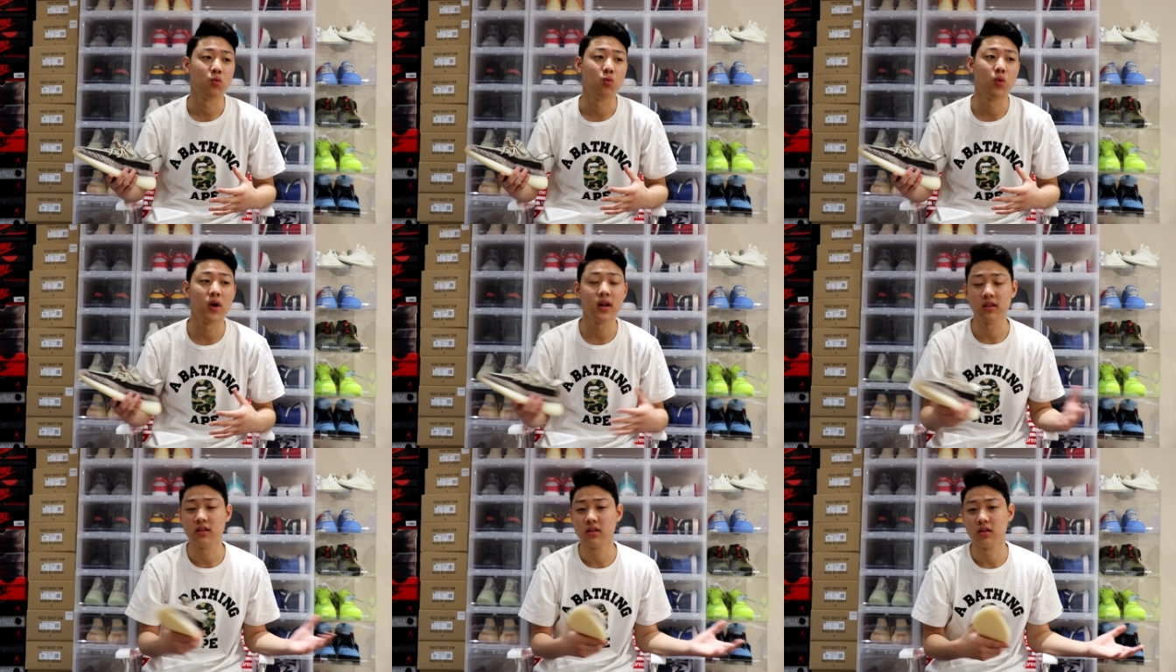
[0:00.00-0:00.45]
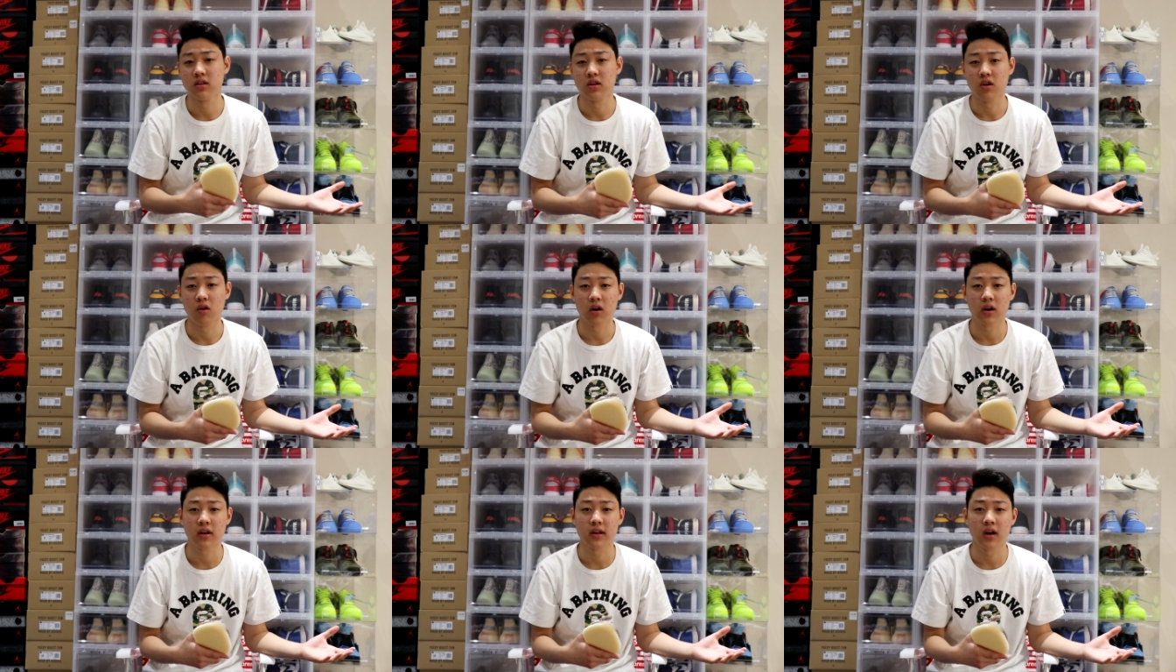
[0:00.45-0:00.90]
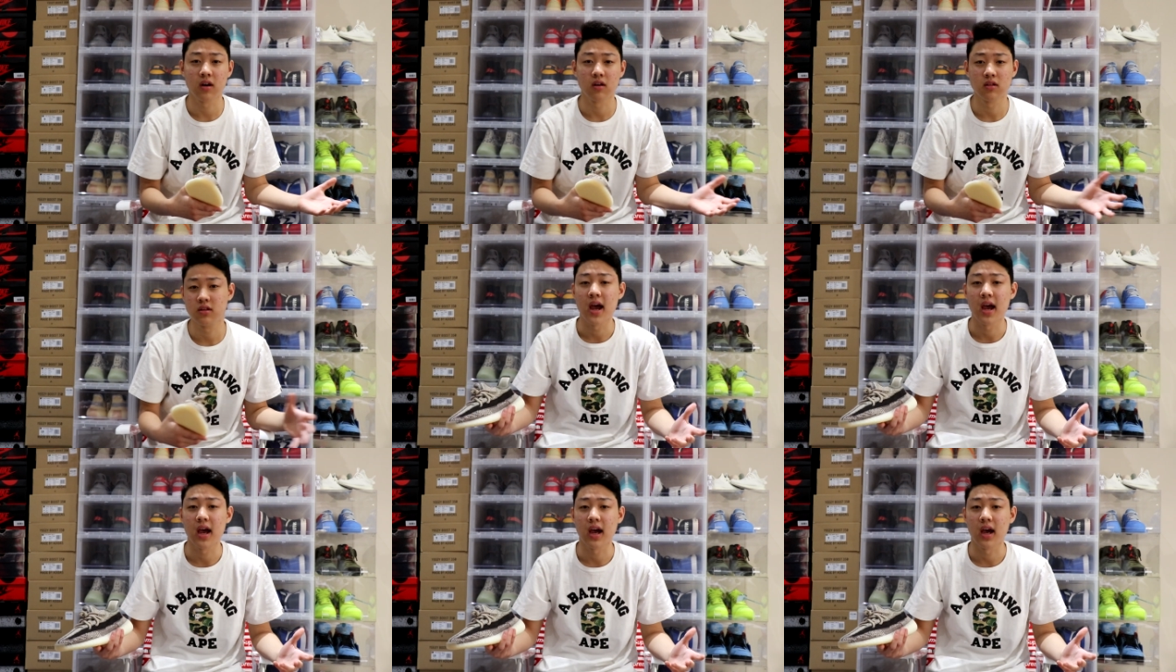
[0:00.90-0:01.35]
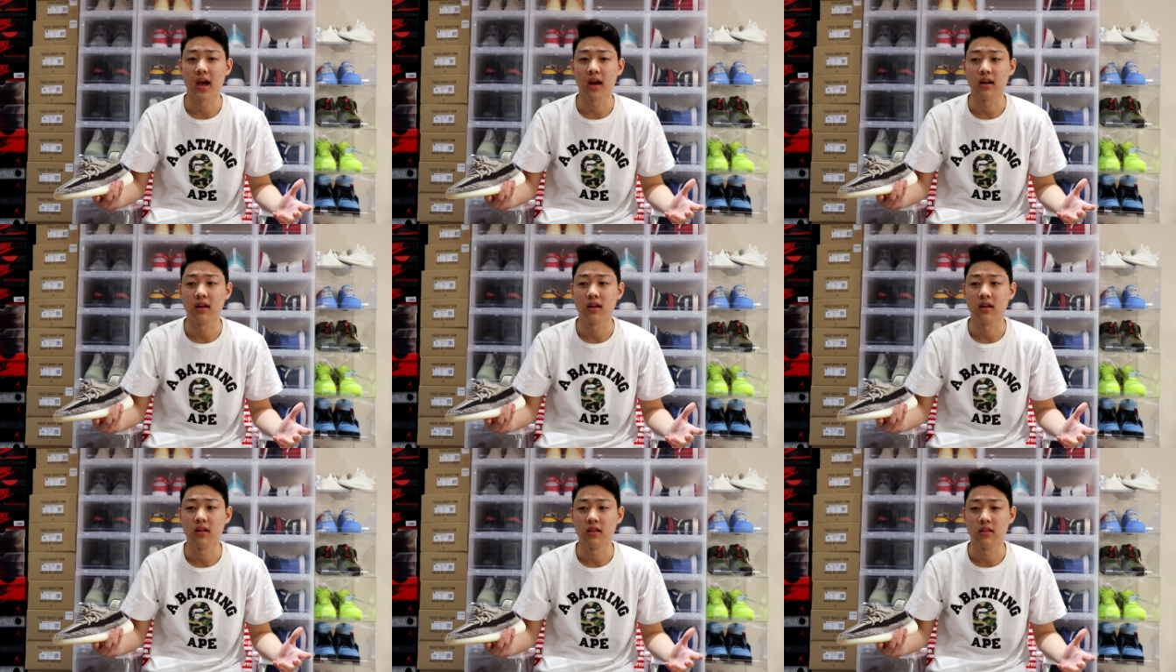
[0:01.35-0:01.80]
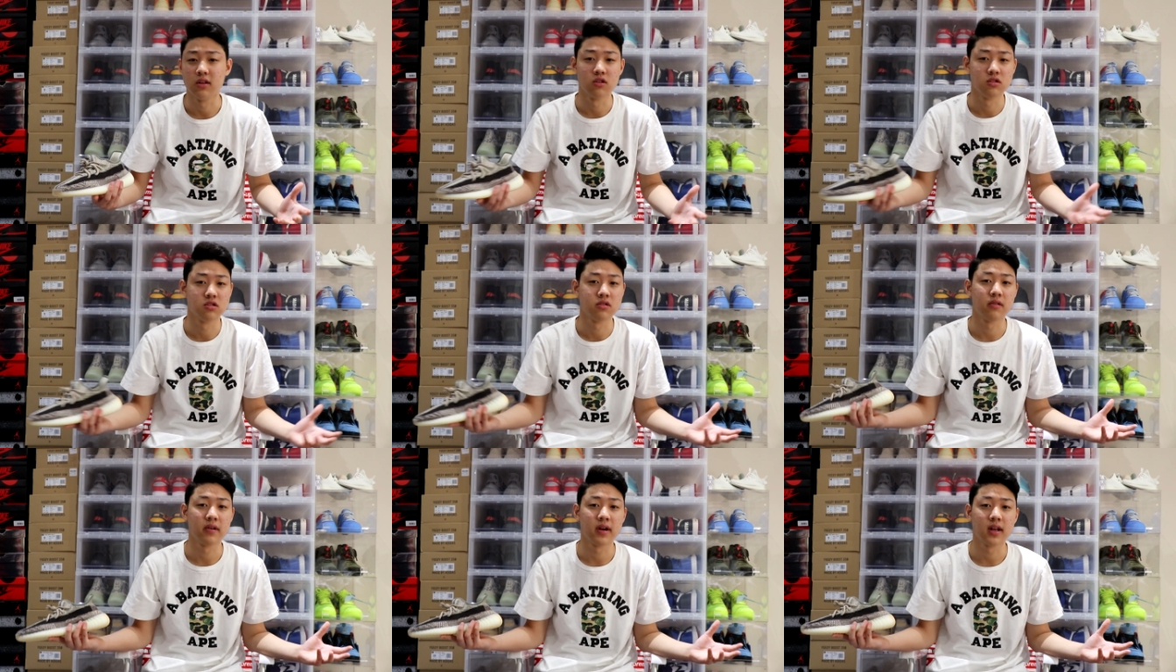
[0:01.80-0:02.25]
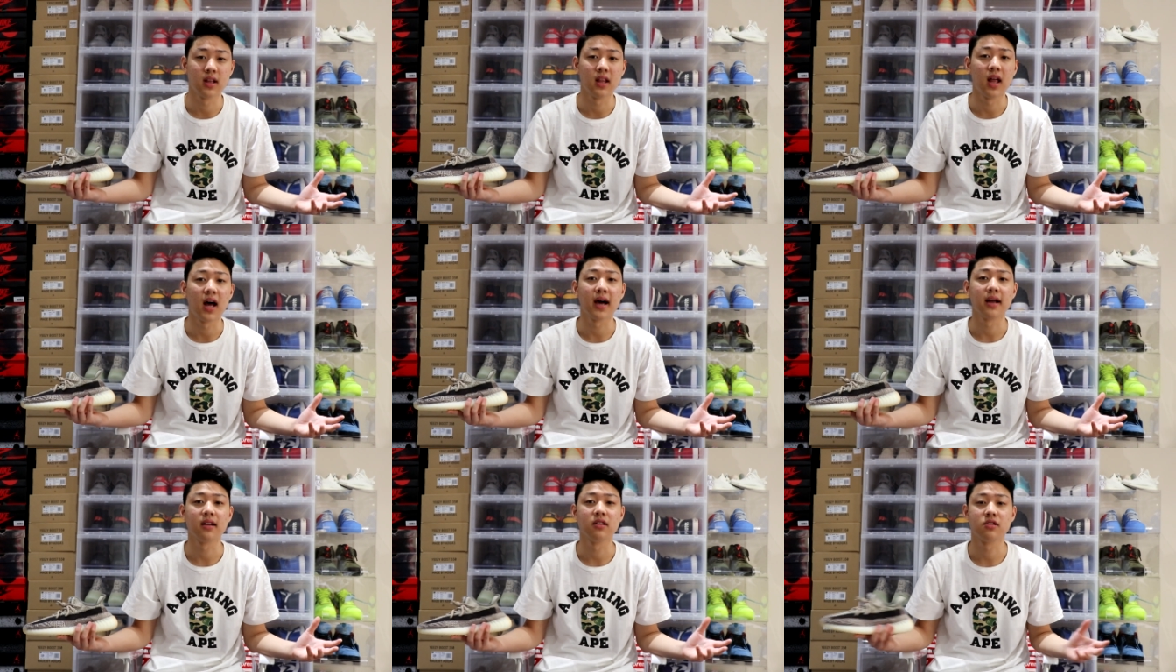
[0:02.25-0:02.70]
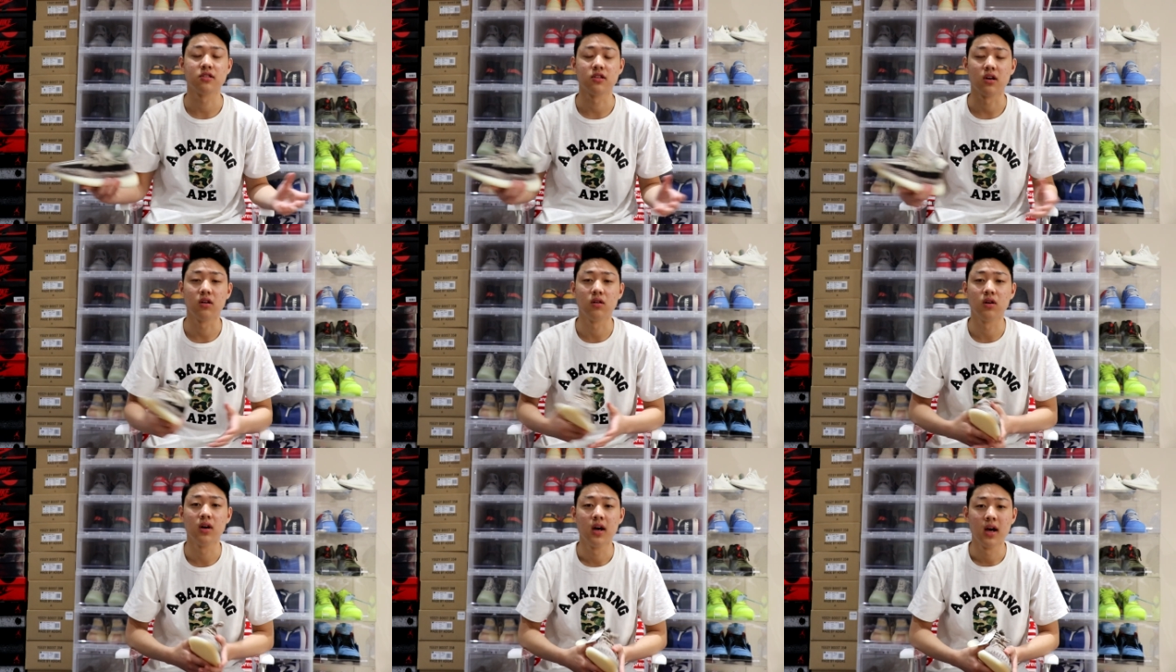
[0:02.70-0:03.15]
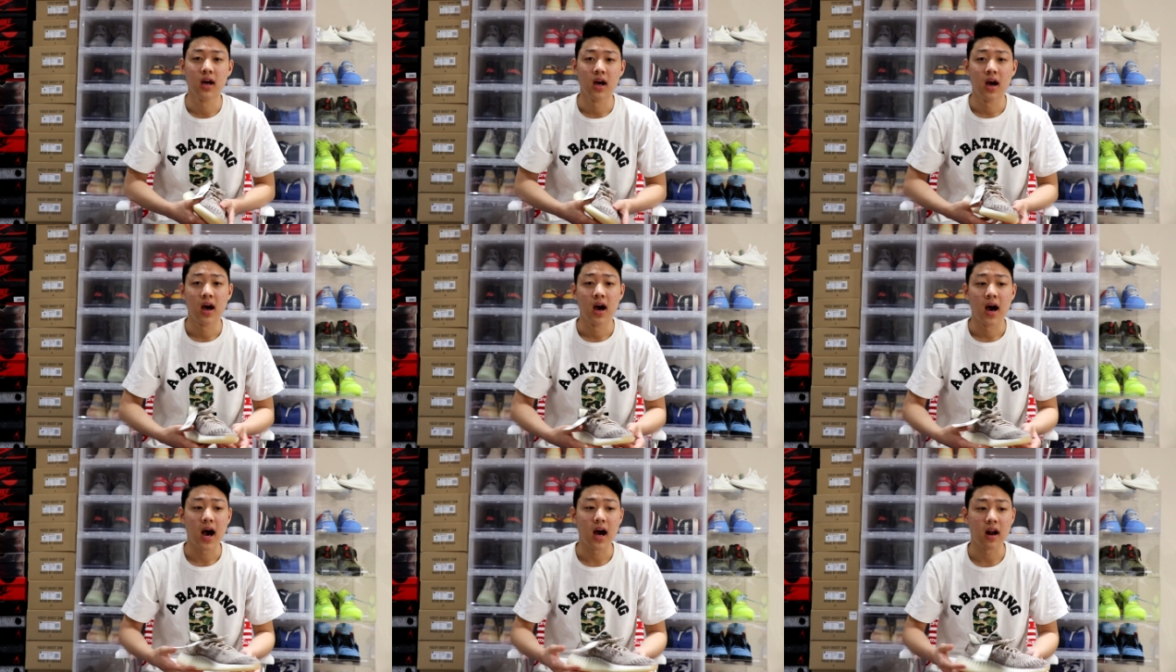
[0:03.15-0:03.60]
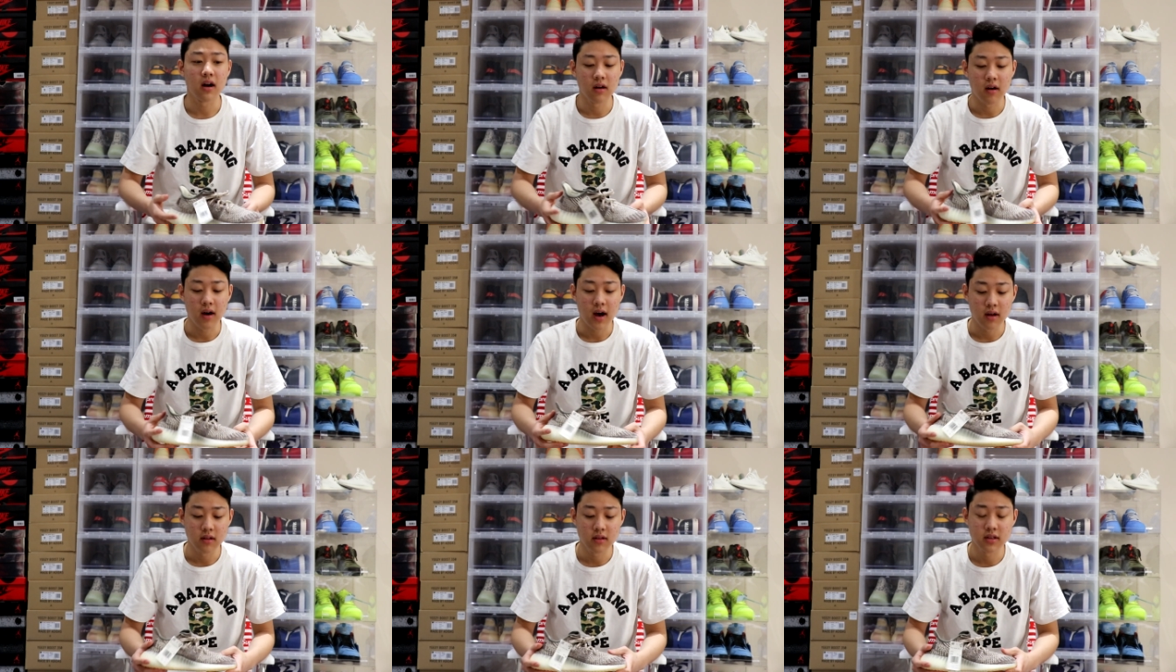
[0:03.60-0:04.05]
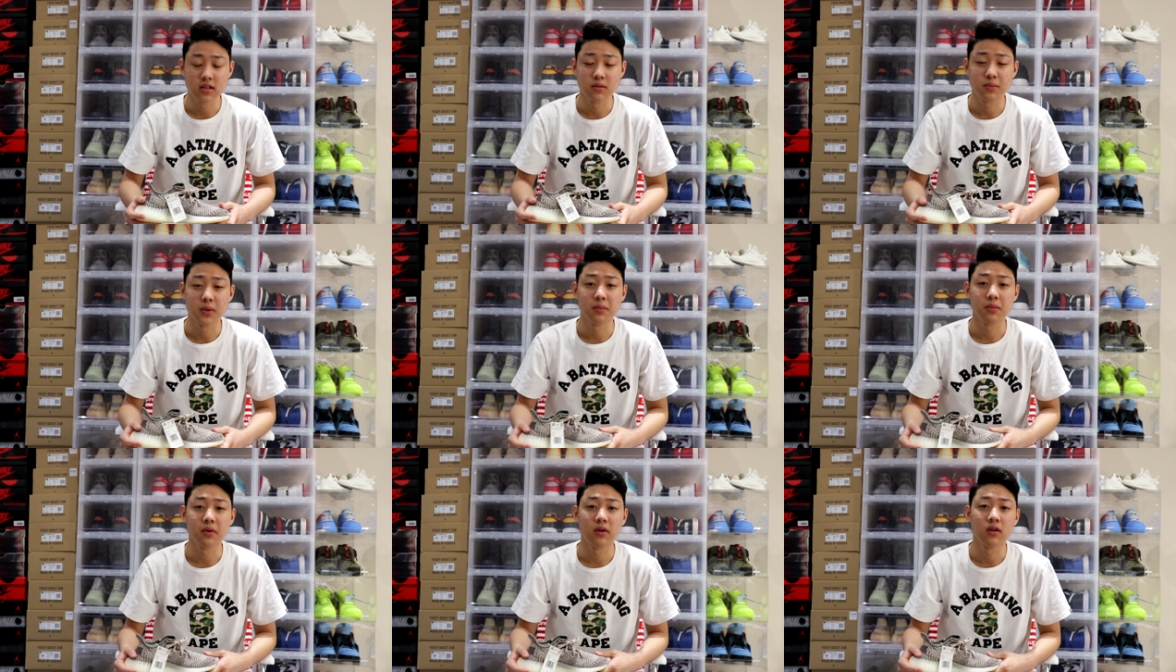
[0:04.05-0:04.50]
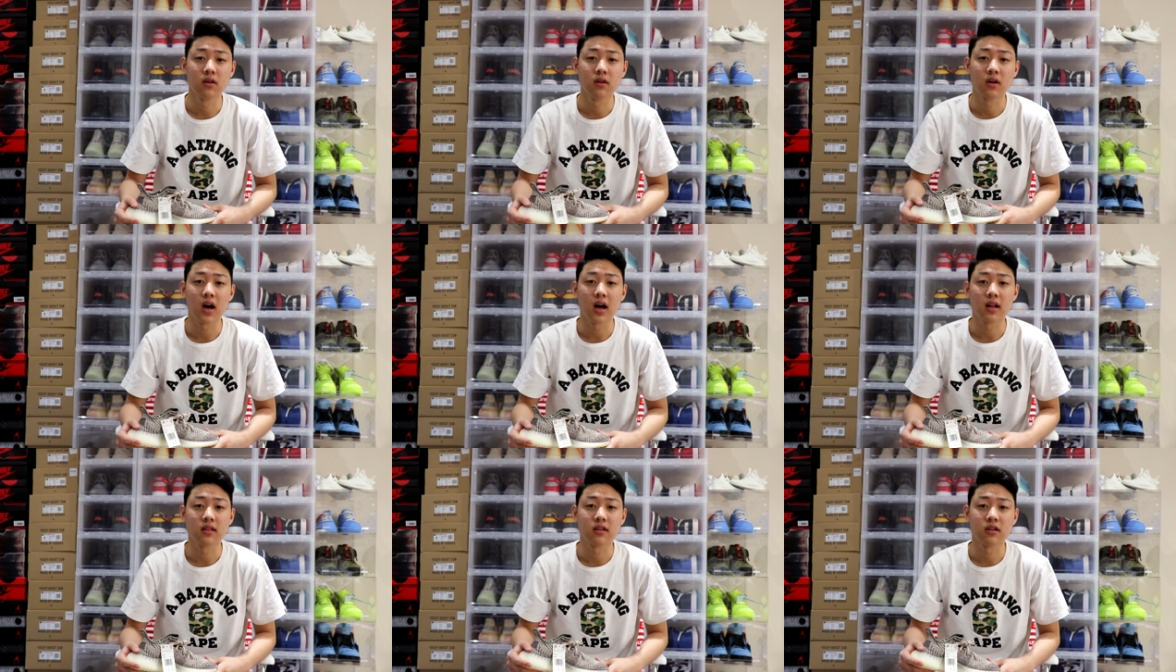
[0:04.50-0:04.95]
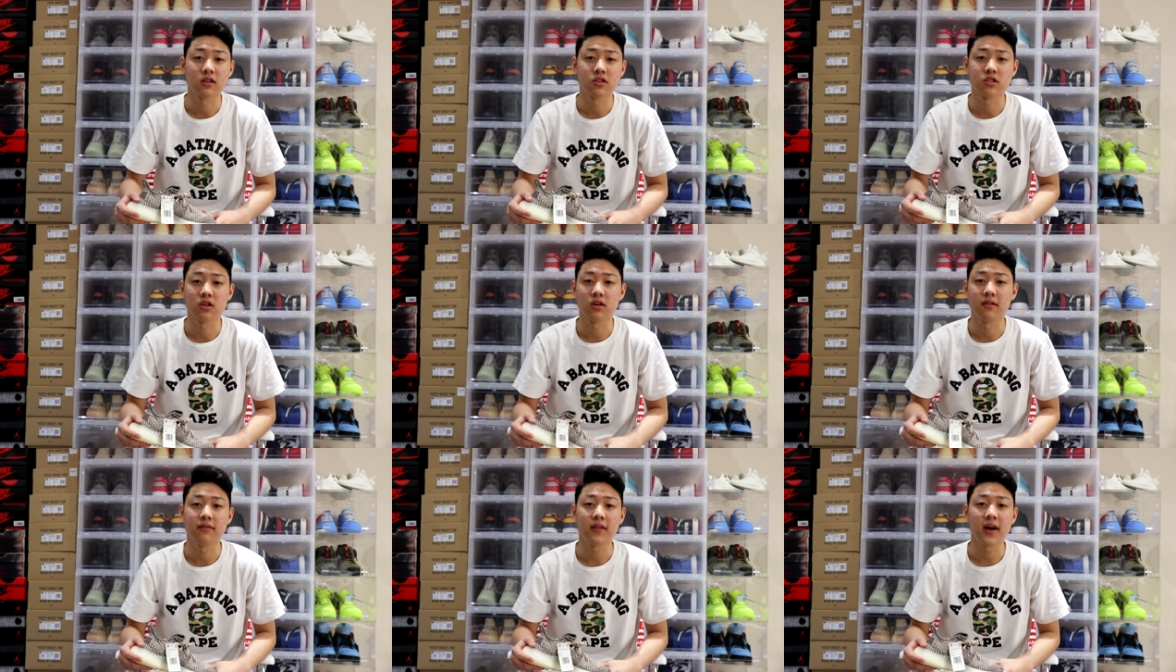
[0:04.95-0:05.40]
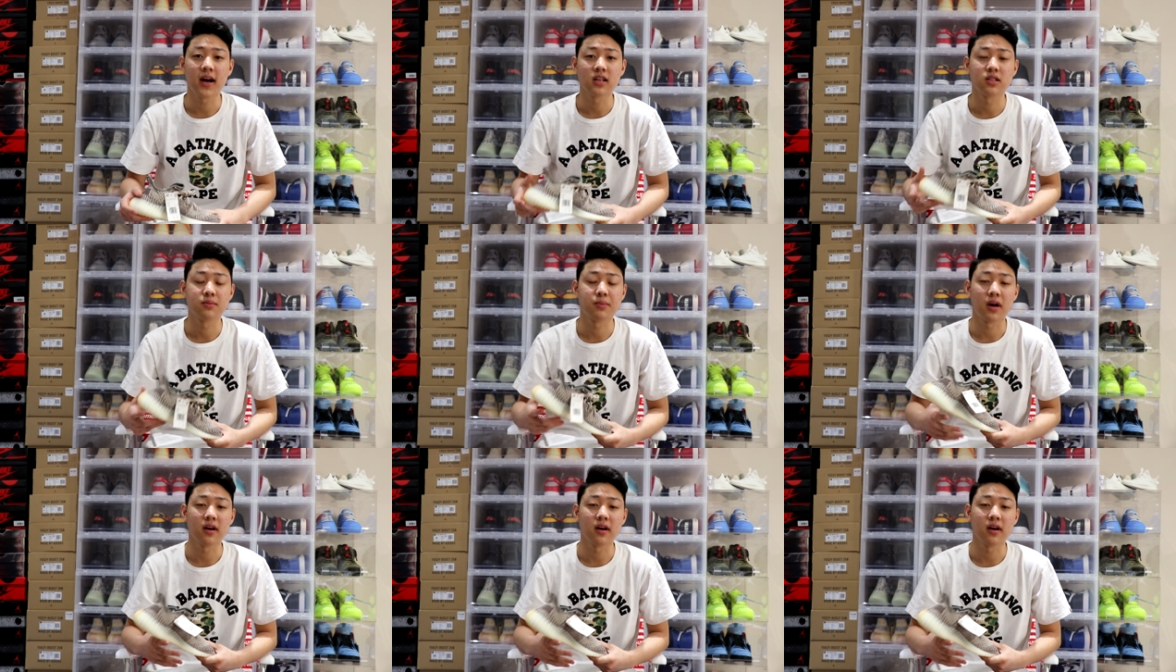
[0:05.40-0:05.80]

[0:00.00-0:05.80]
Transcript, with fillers: went to Yorkdale and there was already a line. So I don't know how these people got there so fast.